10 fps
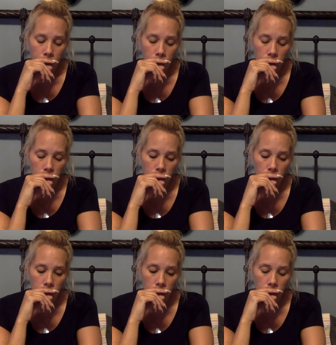
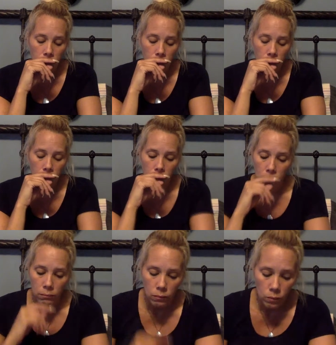
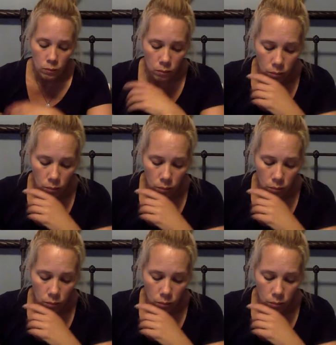Nothing is said.